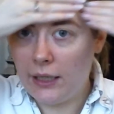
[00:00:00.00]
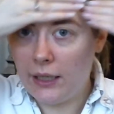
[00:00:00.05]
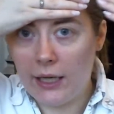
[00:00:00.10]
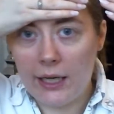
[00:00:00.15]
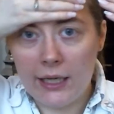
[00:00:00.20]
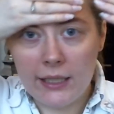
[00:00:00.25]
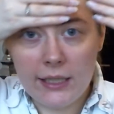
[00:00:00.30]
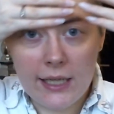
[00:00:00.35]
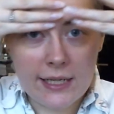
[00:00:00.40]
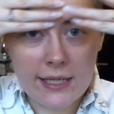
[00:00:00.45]

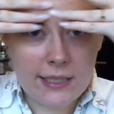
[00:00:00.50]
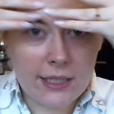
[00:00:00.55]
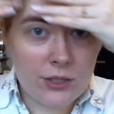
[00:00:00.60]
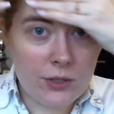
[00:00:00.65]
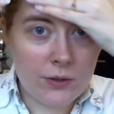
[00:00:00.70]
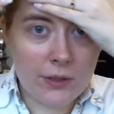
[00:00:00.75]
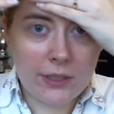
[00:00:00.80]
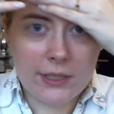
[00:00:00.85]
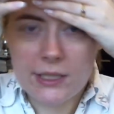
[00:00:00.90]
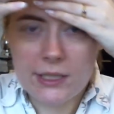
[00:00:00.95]
And yes, as
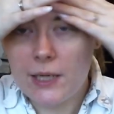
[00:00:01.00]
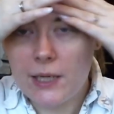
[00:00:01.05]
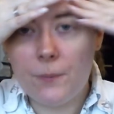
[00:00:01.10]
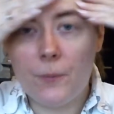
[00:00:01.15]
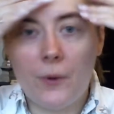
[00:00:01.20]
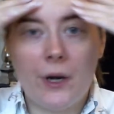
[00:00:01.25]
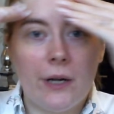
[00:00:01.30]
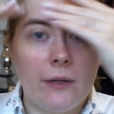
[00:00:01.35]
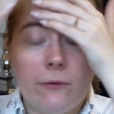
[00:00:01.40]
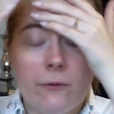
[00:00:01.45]
you can see, I'm
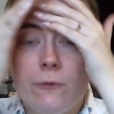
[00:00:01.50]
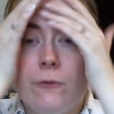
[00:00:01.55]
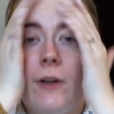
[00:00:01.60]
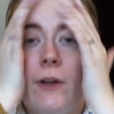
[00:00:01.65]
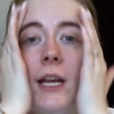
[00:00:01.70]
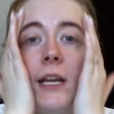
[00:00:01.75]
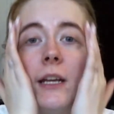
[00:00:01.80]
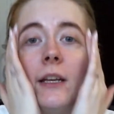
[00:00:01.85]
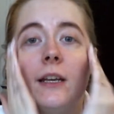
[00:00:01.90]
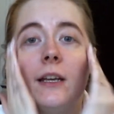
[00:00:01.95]
wearing
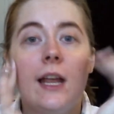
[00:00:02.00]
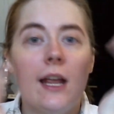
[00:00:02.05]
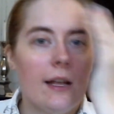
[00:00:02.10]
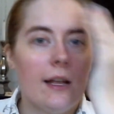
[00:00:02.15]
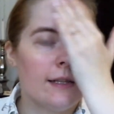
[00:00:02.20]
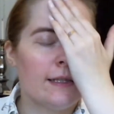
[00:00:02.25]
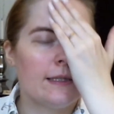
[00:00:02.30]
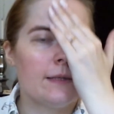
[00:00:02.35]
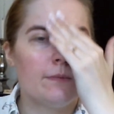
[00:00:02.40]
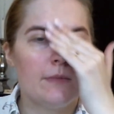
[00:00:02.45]
fake
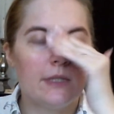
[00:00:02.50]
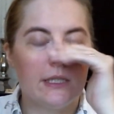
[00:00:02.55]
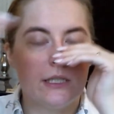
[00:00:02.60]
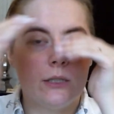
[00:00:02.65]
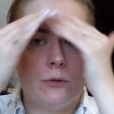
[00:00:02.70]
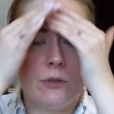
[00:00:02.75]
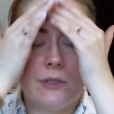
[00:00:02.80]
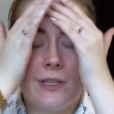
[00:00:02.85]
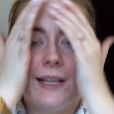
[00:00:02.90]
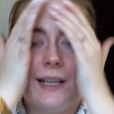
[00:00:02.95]
nails. My
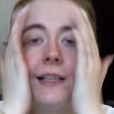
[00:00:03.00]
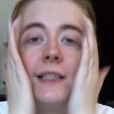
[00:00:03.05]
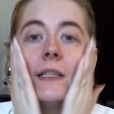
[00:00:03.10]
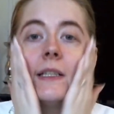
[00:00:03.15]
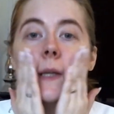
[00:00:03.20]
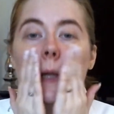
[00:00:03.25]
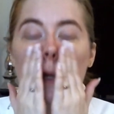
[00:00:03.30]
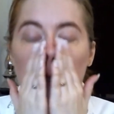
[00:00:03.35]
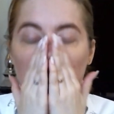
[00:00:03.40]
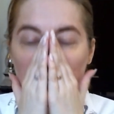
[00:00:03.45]
own nails
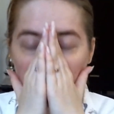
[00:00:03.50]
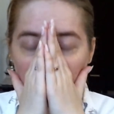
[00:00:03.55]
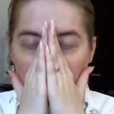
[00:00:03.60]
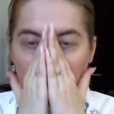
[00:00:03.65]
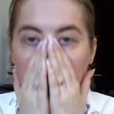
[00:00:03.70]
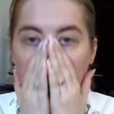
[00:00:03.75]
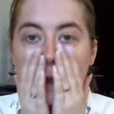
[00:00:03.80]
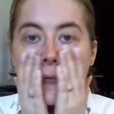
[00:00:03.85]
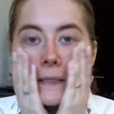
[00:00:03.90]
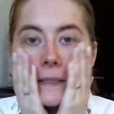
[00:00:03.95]
are a little
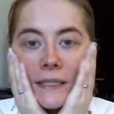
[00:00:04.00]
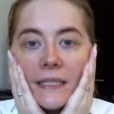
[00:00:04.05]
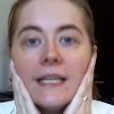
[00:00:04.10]
bit,